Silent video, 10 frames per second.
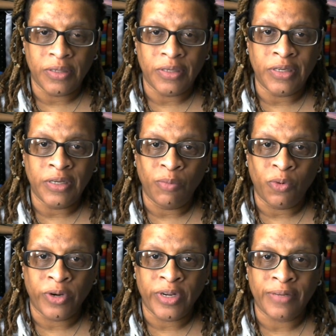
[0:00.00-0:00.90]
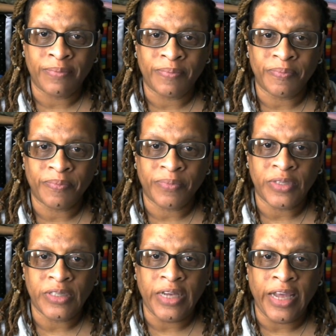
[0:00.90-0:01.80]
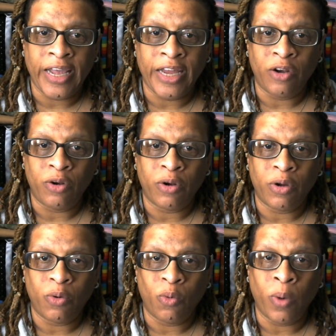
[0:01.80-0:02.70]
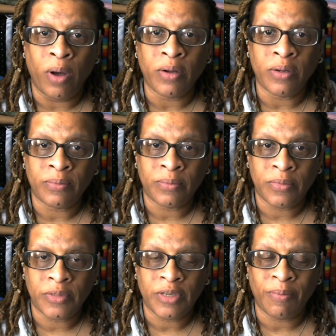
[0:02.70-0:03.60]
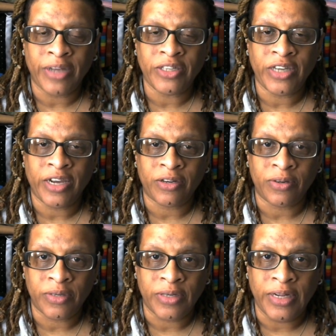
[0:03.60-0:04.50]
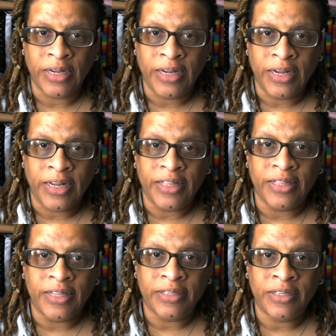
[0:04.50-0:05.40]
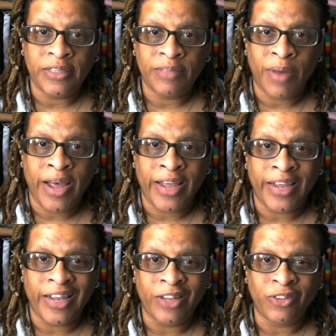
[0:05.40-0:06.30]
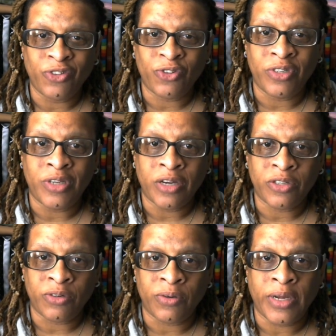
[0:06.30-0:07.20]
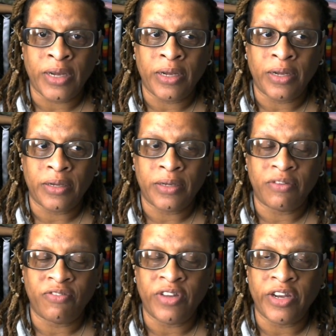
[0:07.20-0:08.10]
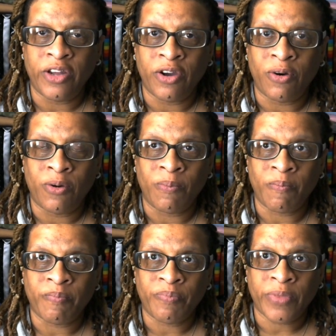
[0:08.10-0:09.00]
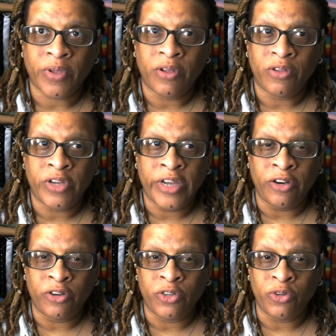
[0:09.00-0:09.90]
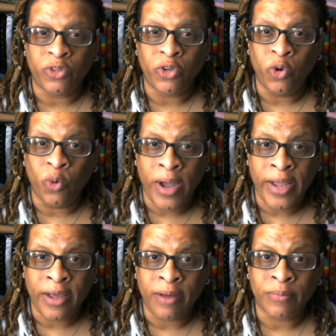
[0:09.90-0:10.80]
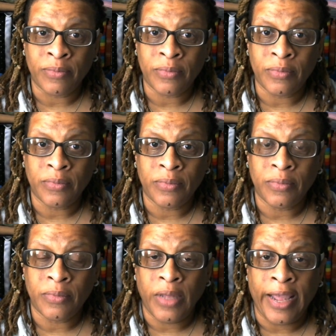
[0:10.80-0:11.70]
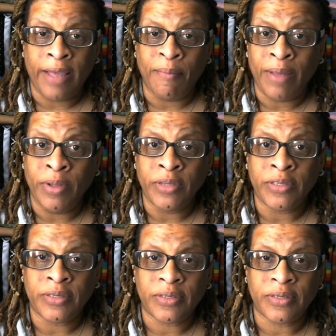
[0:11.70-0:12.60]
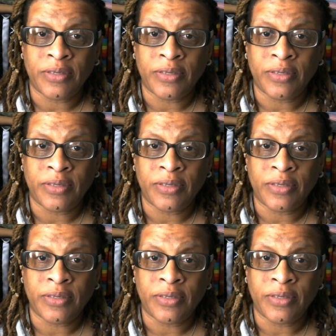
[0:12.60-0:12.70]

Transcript: Good morning and welcome to my channel. This is my introductory video to introduce who I am and my business.